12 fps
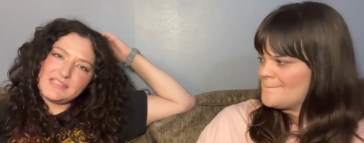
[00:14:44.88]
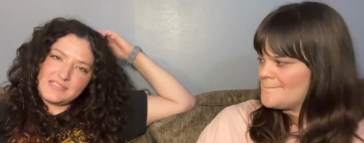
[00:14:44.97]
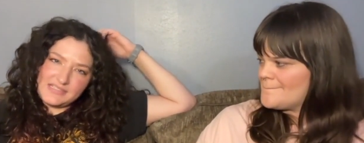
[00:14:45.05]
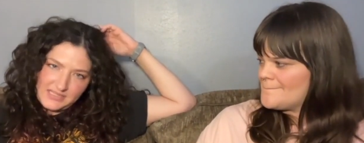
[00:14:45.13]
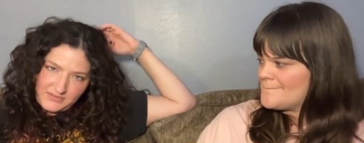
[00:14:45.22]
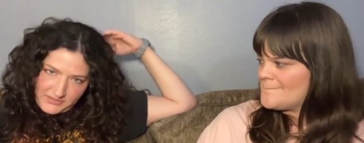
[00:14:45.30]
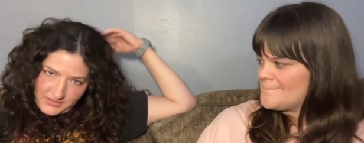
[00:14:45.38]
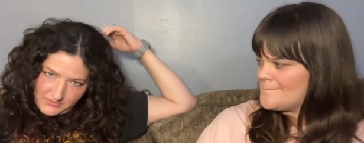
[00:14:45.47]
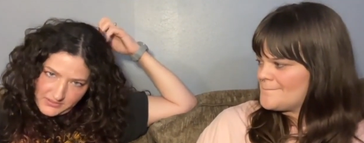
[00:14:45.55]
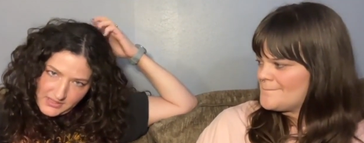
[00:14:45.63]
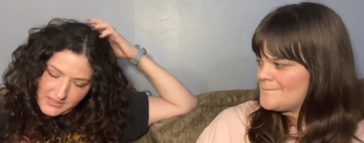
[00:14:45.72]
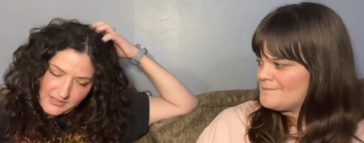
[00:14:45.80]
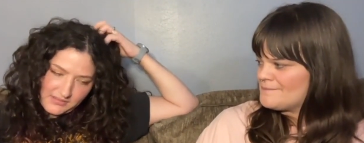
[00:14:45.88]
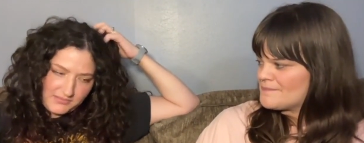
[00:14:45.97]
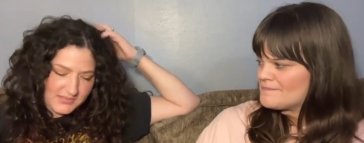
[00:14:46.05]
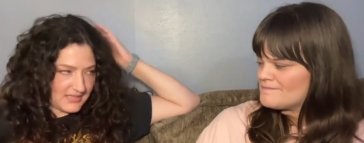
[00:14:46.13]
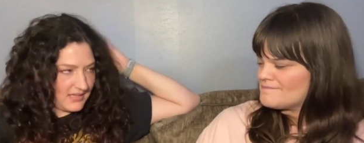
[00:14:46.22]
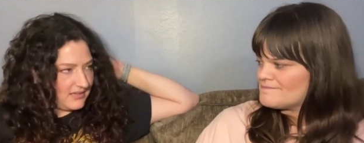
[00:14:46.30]
Speaker 1: it didn't even know that it
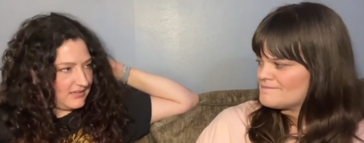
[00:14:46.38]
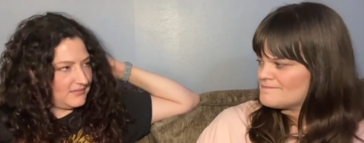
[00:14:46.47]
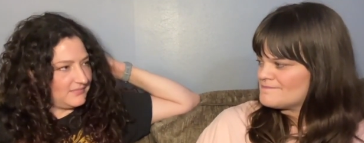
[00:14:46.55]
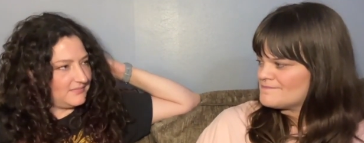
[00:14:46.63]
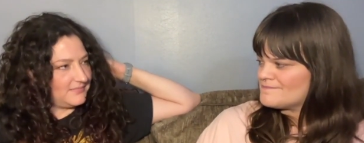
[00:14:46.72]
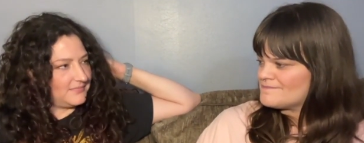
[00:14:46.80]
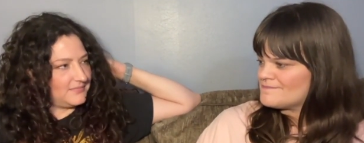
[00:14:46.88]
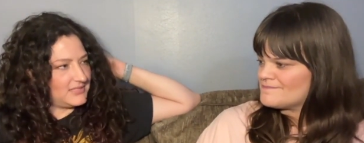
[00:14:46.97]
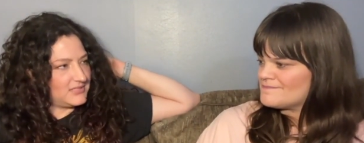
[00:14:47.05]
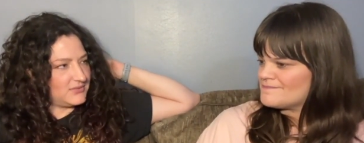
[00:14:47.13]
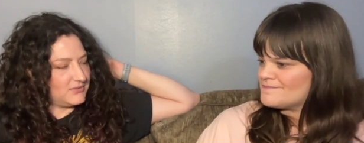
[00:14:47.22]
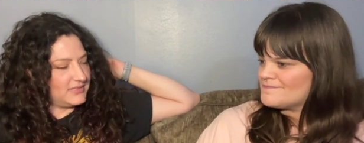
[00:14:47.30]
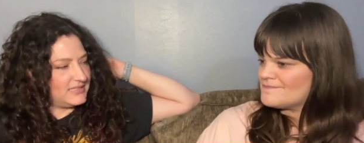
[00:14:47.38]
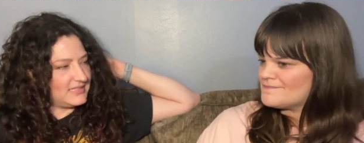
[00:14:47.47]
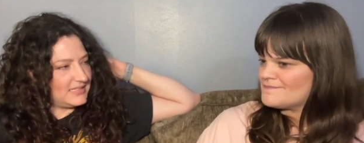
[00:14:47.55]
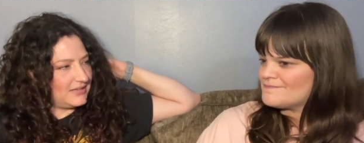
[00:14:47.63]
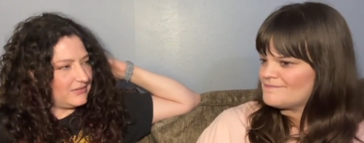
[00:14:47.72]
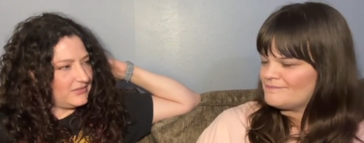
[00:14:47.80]
was gonna destroy
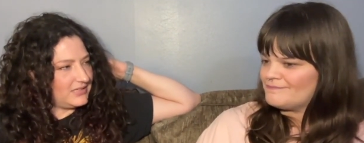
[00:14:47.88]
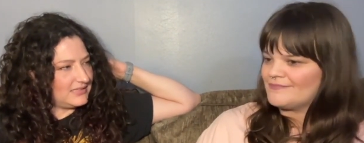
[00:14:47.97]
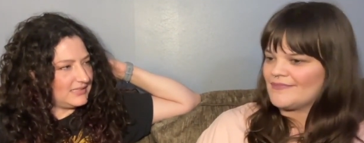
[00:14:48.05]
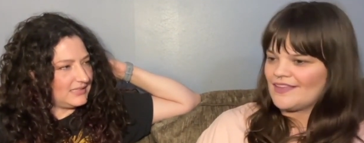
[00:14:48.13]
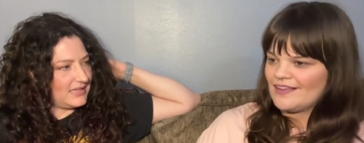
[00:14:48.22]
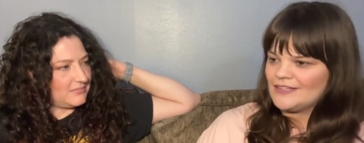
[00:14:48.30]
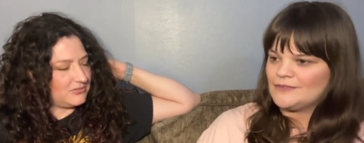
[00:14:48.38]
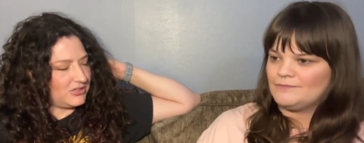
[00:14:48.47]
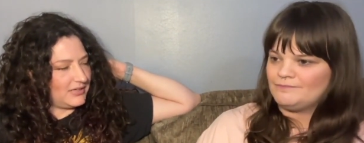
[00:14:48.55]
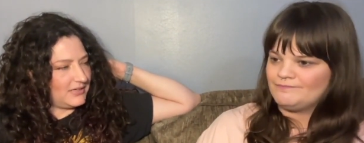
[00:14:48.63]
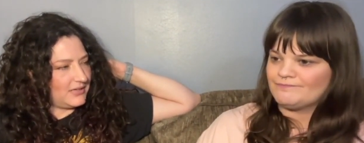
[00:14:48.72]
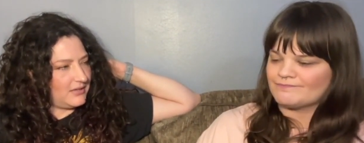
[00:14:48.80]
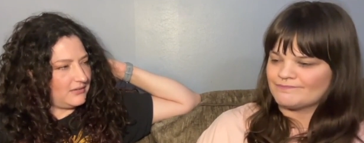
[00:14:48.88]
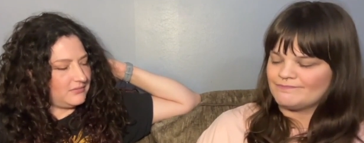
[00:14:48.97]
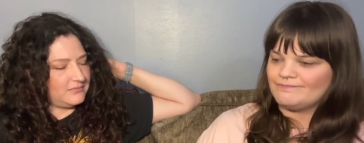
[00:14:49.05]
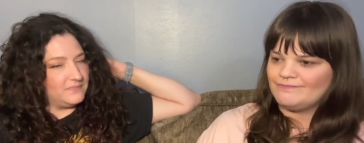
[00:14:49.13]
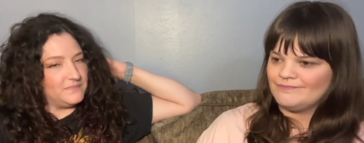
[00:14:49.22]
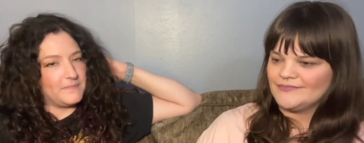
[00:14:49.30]
itself because it kept trying to go.
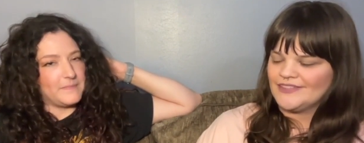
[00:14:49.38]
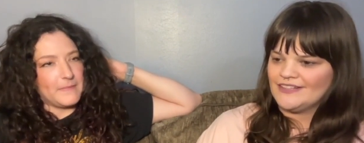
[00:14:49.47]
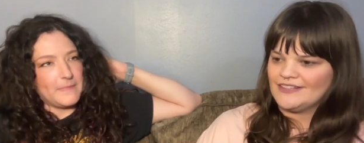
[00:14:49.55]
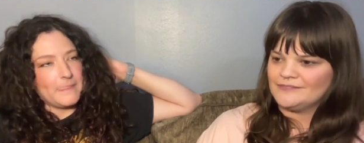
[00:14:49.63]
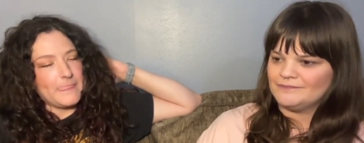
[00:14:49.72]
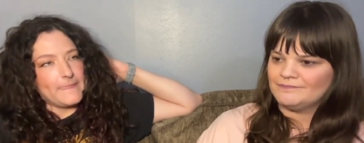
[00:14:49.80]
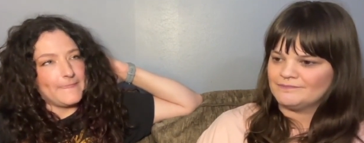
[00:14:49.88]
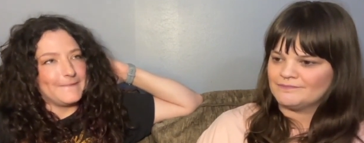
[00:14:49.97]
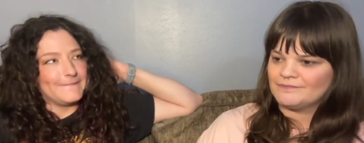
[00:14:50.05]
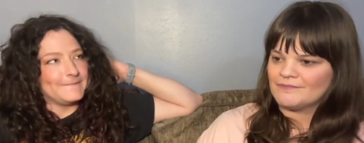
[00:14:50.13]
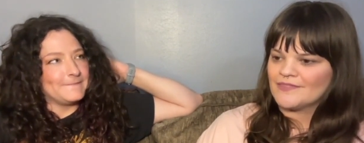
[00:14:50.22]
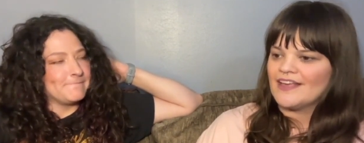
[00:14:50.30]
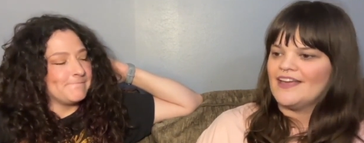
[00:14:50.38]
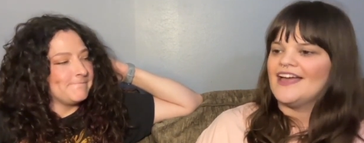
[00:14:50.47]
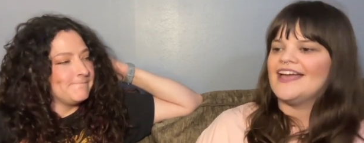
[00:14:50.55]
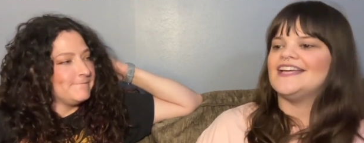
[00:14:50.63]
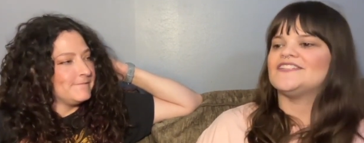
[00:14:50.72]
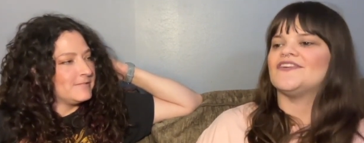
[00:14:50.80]
Yeah.
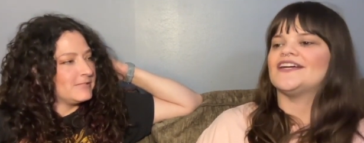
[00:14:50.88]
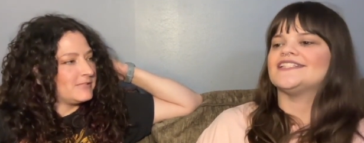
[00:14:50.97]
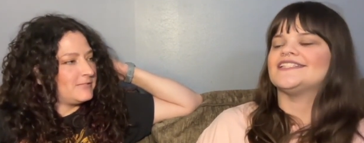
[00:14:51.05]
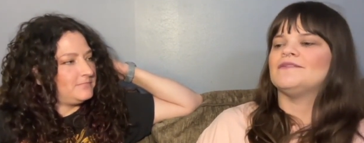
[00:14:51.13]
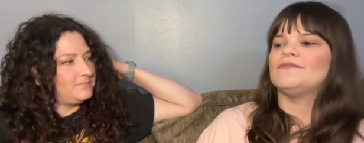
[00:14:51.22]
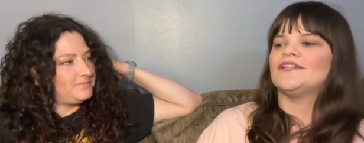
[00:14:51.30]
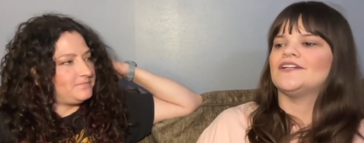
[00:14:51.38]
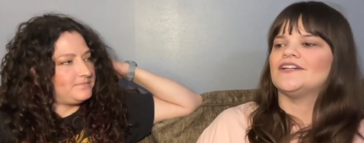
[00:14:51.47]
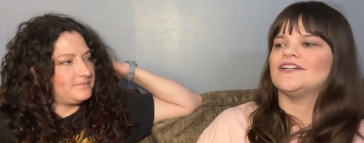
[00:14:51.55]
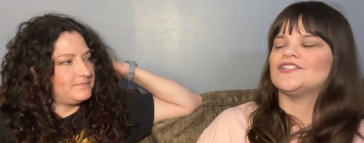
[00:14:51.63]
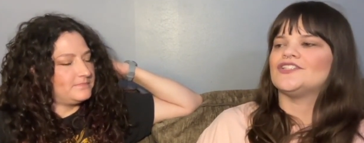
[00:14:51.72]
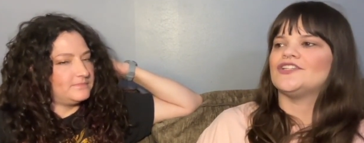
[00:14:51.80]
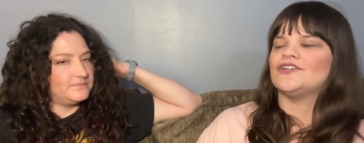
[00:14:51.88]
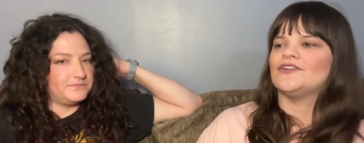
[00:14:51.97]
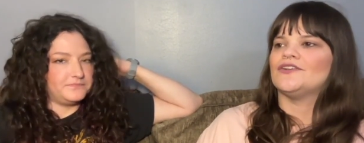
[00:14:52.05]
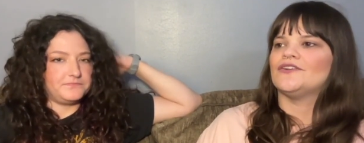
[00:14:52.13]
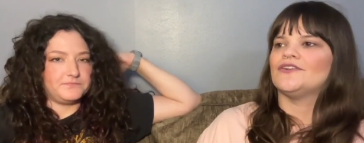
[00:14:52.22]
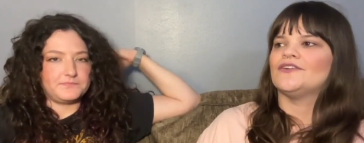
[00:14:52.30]
Speaker 2: It's very similar
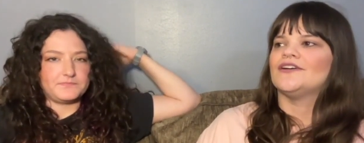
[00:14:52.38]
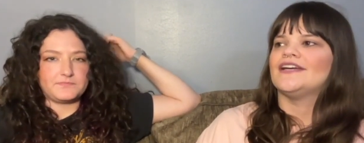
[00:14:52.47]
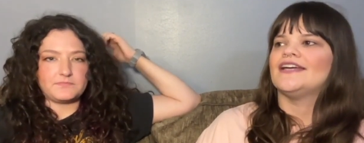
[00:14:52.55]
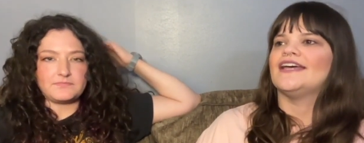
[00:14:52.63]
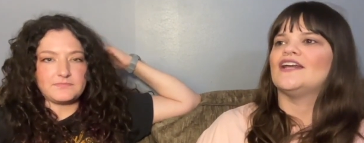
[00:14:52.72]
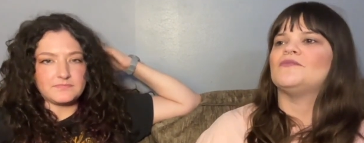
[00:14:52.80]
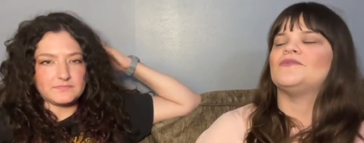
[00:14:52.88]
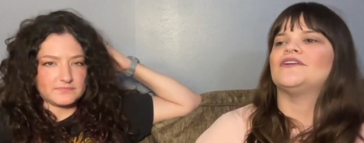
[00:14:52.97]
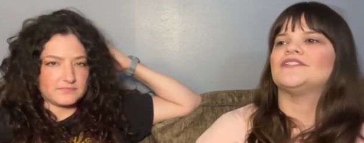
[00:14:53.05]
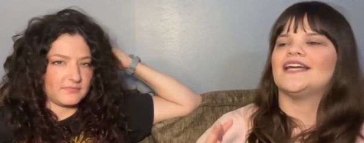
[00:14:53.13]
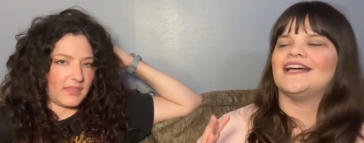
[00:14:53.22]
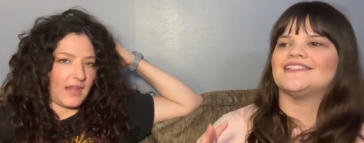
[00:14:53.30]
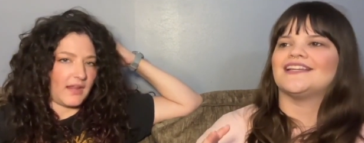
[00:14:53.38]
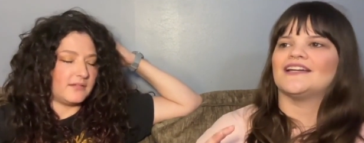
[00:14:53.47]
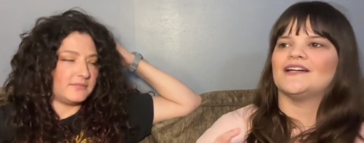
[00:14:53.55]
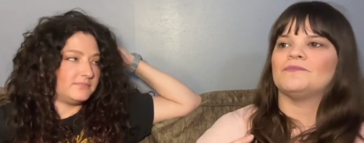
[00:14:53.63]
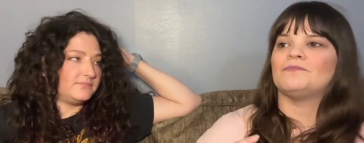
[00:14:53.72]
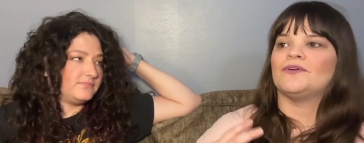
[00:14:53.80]
to it almost has like
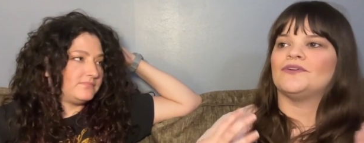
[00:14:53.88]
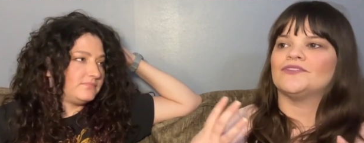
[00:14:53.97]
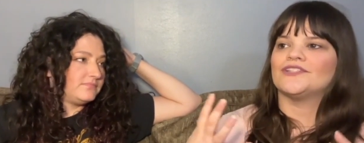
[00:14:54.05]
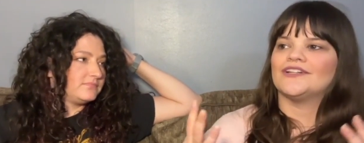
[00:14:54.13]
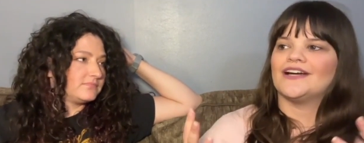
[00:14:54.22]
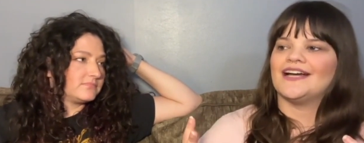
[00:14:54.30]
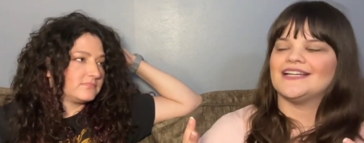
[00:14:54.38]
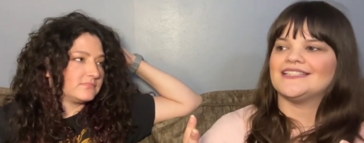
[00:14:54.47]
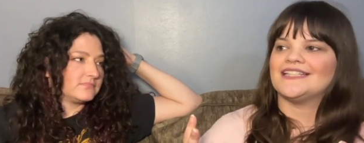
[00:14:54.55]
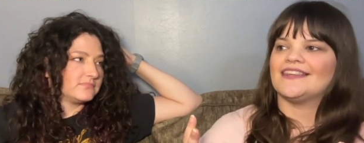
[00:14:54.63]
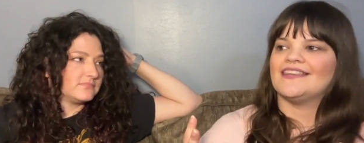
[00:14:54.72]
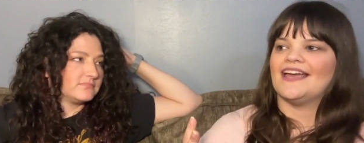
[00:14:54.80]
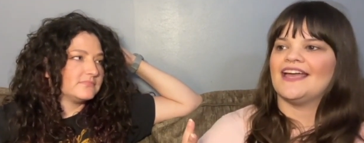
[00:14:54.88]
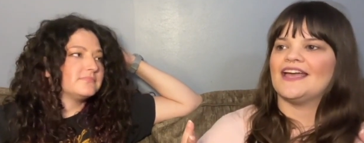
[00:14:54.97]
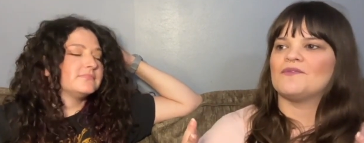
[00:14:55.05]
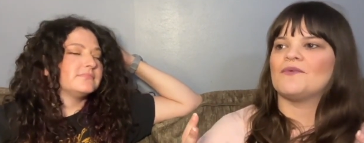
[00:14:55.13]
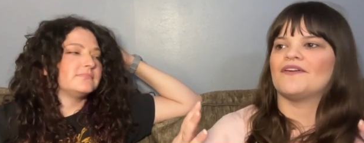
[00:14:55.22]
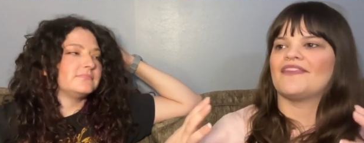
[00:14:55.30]
a poltergeisty
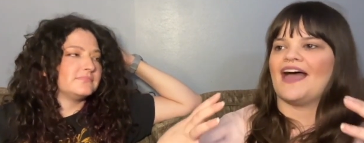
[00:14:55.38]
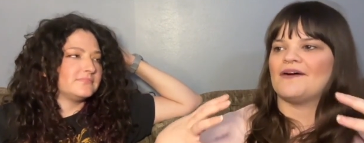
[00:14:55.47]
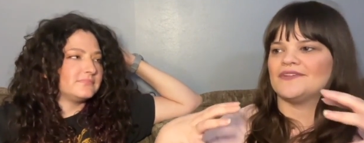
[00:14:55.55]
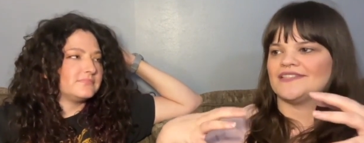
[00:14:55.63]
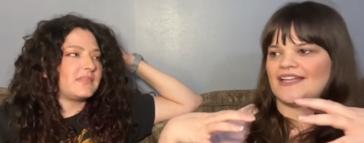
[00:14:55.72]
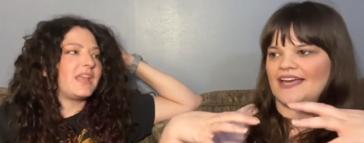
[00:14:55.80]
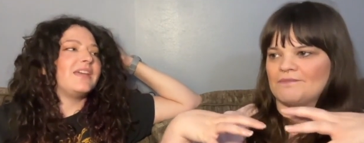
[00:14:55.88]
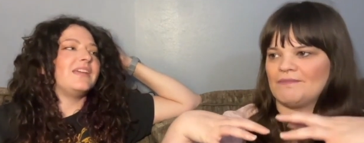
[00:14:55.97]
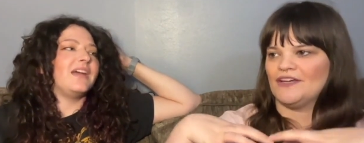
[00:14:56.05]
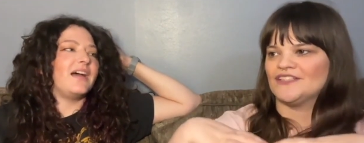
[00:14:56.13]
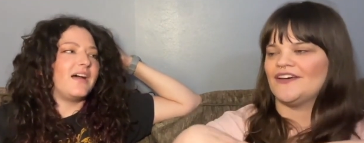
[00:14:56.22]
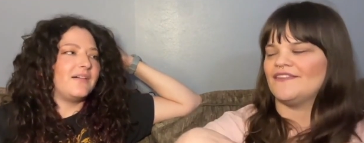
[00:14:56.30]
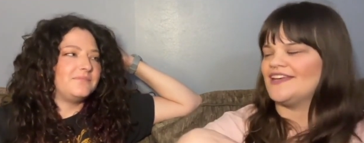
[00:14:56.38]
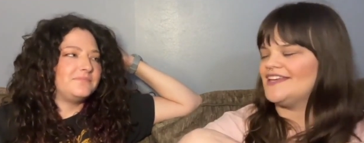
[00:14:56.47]
thing where that was like yeah. built on the